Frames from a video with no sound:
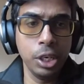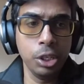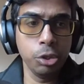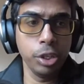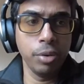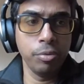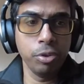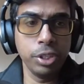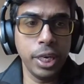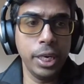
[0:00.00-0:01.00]
So
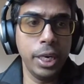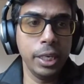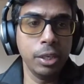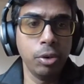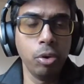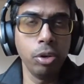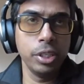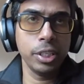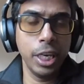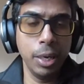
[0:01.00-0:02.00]
therefore sending the whole
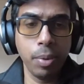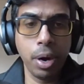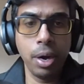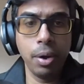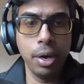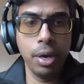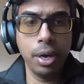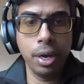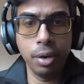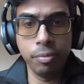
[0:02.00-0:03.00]
schema
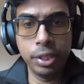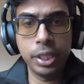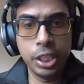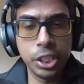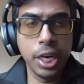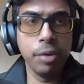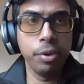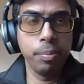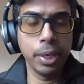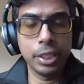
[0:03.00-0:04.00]
with each and
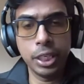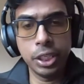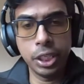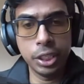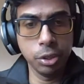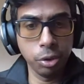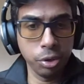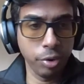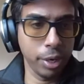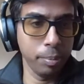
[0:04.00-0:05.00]
every message is not
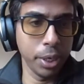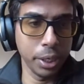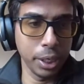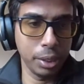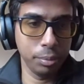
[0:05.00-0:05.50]
recommended.